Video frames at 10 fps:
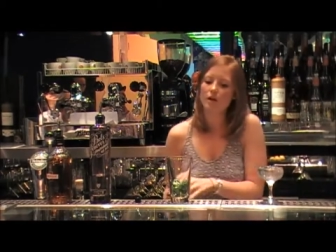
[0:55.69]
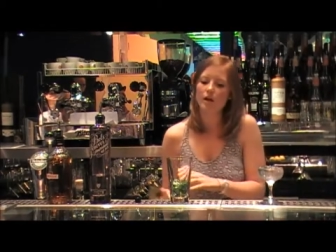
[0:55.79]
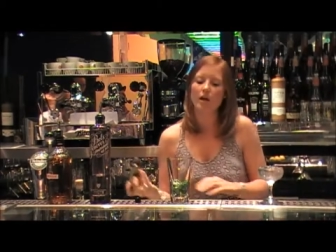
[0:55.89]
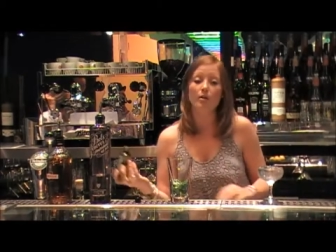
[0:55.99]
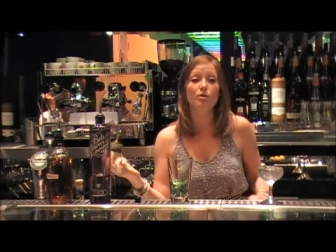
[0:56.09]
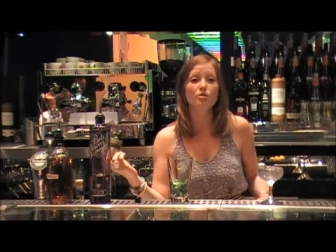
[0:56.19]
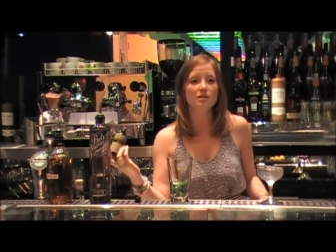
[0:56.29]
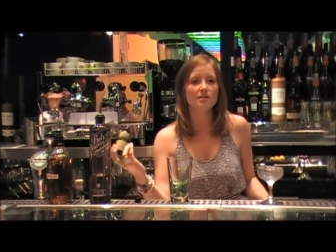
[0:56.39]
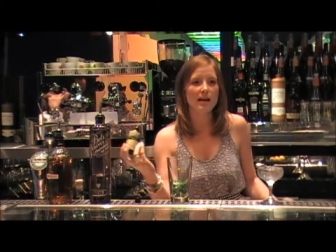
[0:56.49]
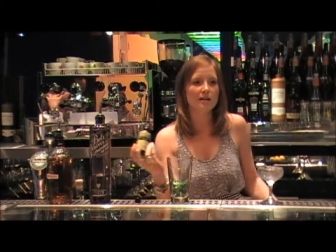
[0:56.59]
Eh, um,
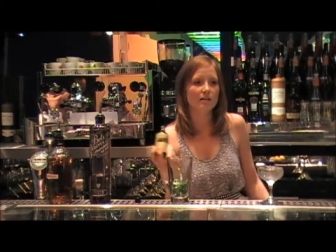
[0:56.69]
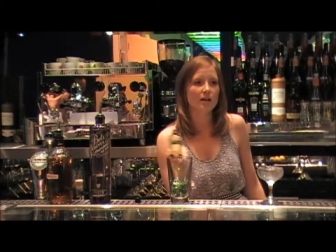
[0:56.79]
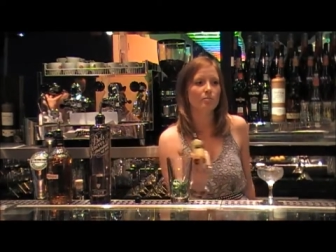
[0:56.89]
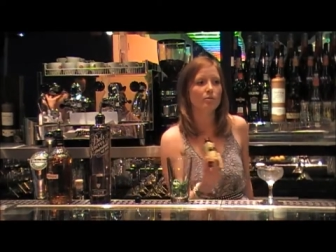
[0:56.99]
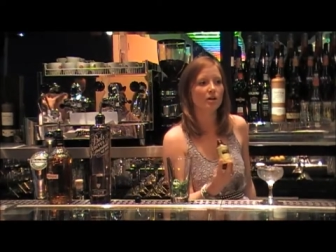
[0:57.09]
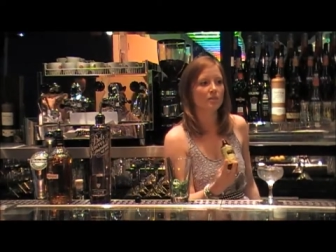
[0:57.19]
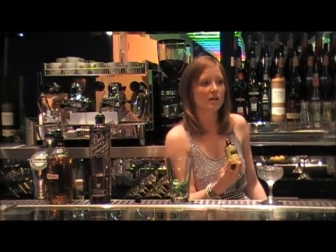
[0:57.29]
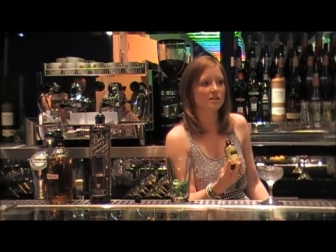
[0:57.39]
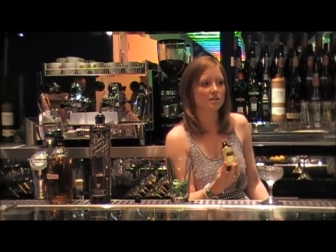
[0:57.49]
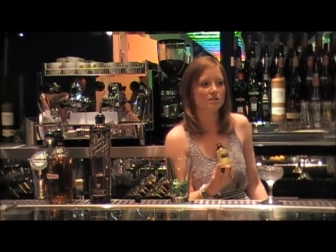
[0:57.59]
using dandelion burdock
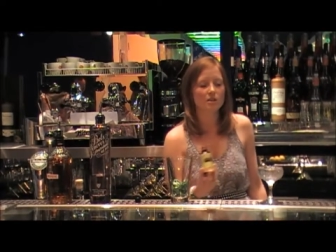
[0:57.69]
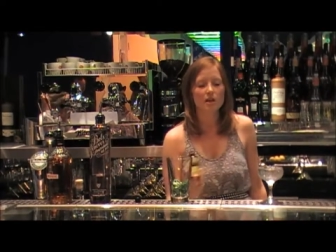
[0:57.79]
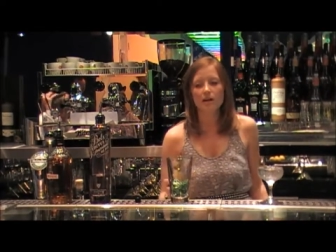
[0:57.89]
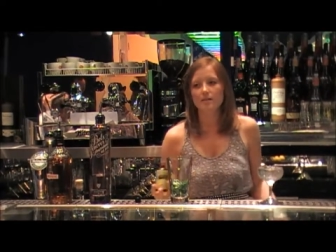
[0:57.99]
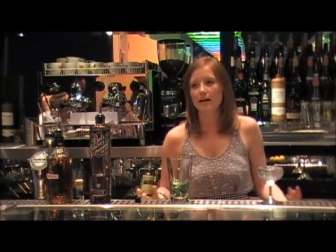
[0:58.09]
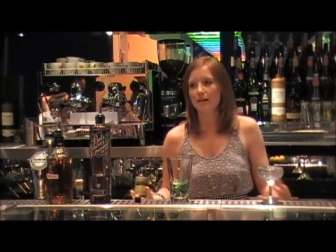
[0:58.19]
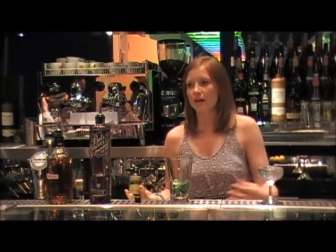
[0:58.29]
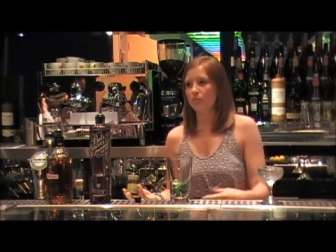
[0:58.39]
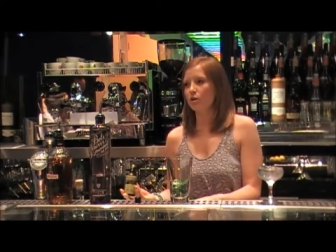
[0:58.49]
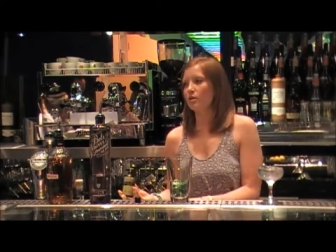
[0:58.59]
bitters.
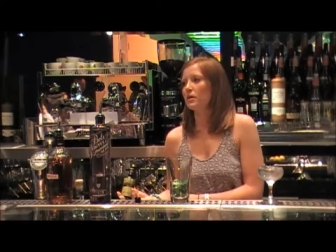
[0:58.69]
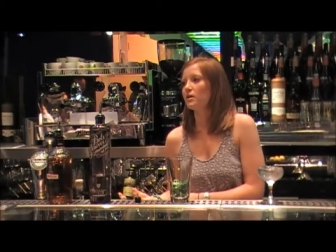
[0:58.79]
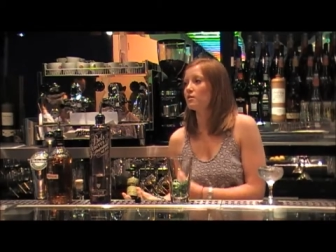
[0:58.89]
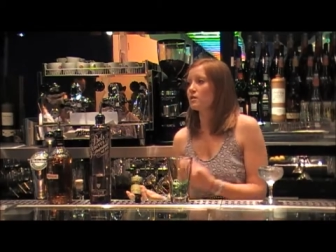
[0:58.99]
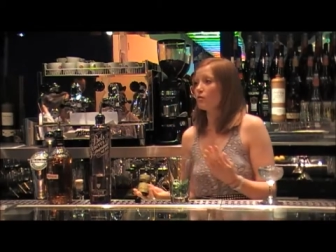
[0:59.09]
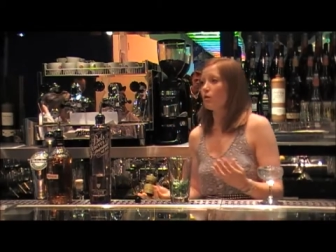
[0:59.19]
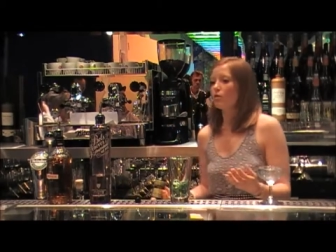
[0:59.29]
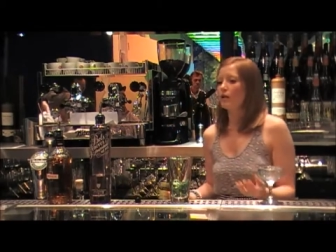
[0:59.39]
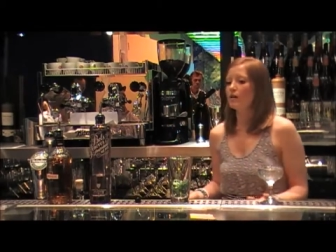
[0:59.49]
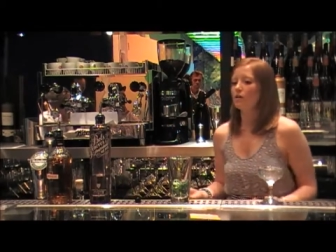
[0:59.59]
Dandelion bitters. has got
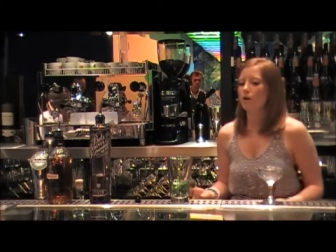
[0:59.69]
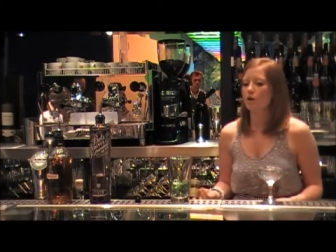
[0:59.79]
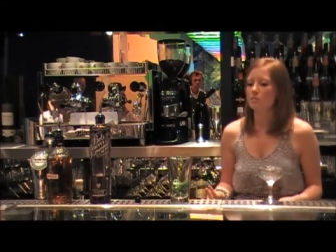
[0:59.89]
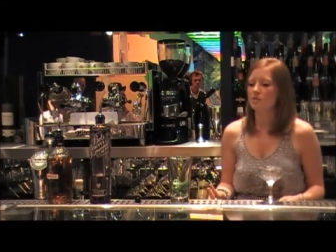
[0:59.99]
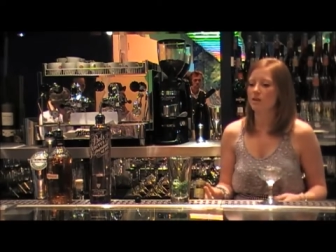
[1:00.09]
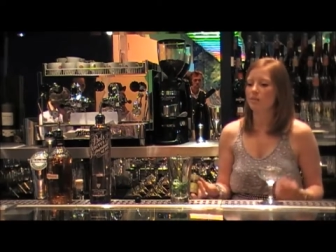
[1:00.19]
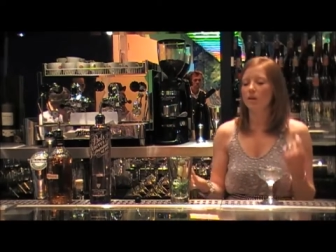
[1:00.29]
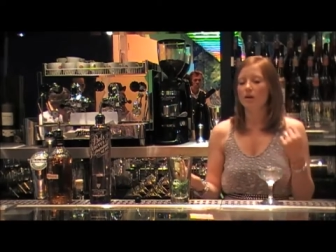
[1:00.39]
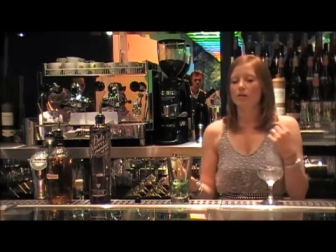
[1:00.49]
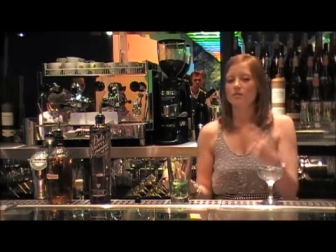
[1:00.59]
quite a lot of herbs in it.
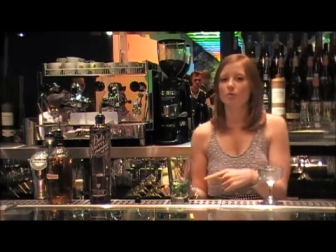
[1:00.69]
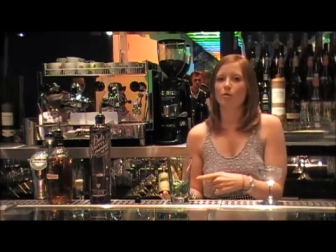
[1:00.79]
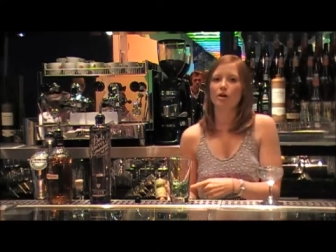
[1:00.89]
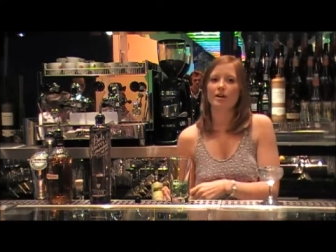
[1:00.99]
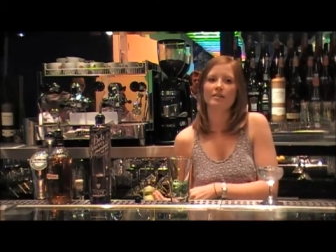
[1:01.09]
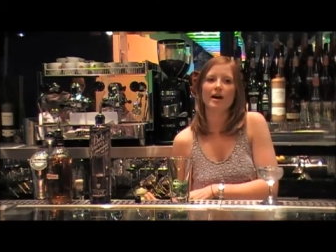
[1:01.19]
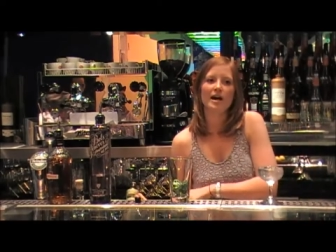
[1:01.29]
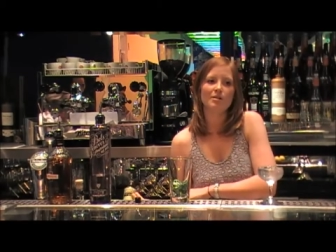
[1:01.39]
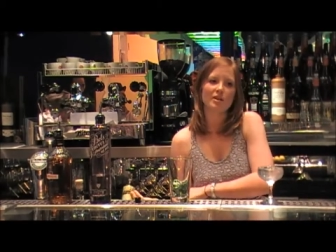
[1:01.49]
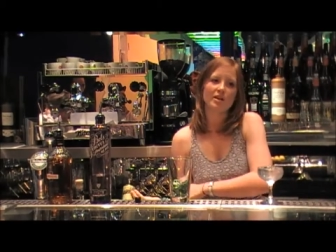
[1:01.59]
It's a product that
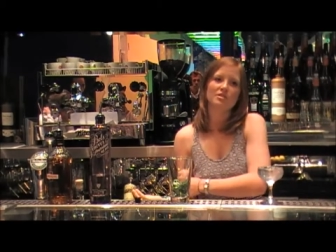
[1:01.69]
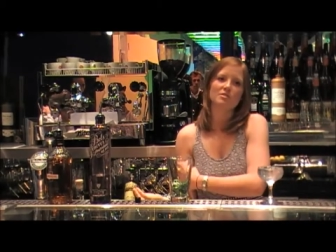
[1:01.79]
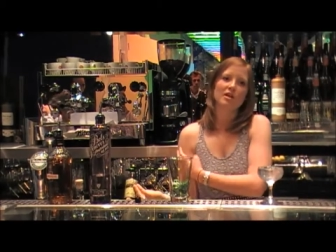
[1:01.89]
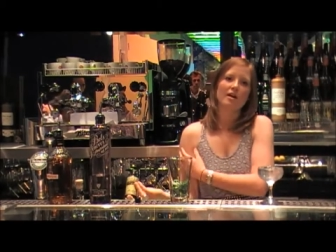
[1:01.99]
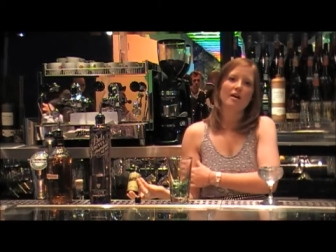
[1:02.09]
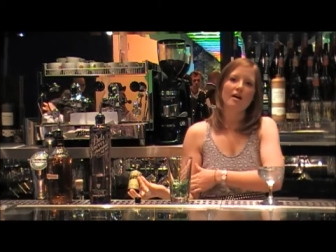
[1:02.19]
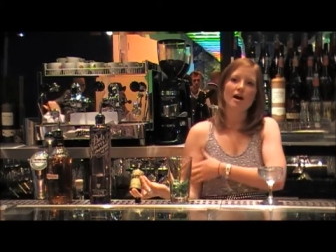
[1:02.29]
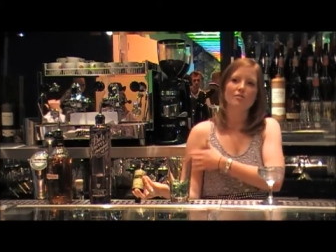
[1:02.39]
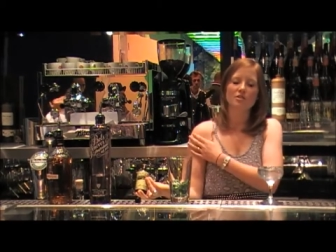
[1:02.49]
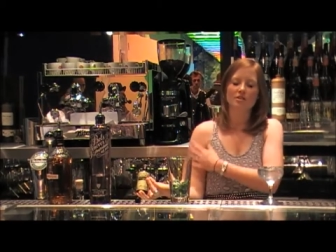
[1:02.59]
Adam gave to me
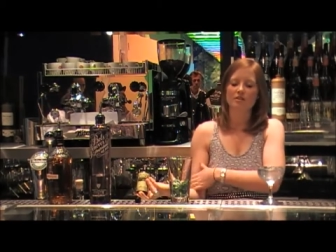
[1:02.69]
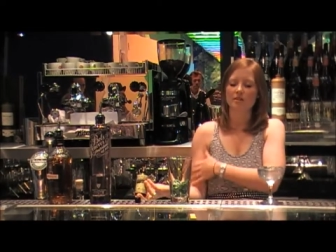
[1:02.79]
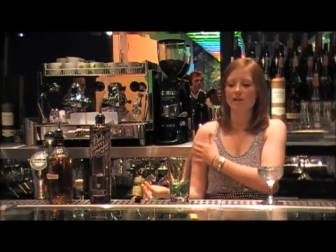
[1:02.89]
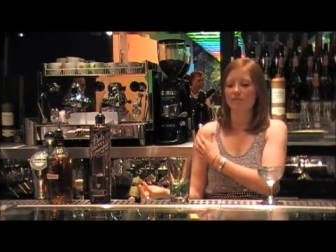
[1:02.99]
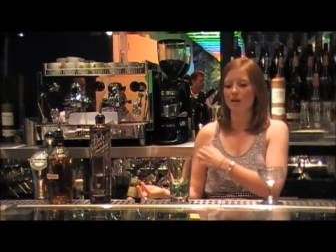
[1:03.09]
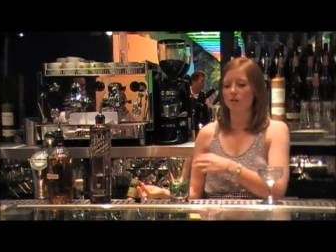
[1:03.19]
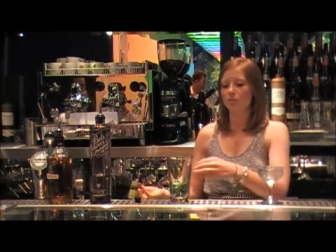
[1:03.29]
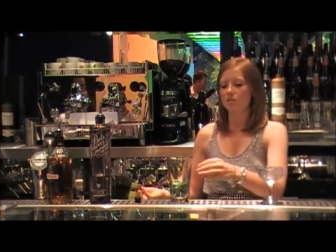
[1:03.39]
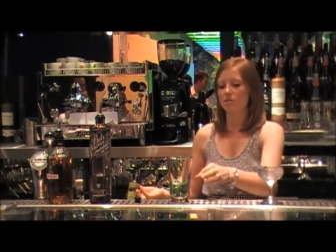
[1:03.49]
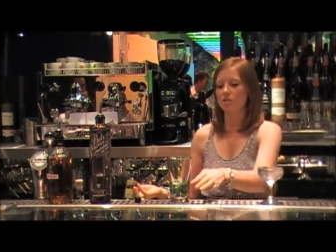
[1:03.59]
after the Havana
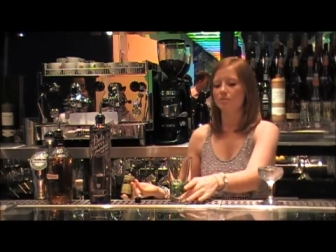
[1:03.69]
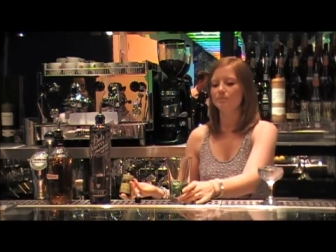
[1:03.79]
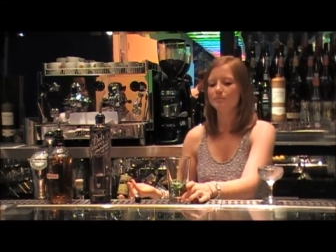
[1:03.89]
competition,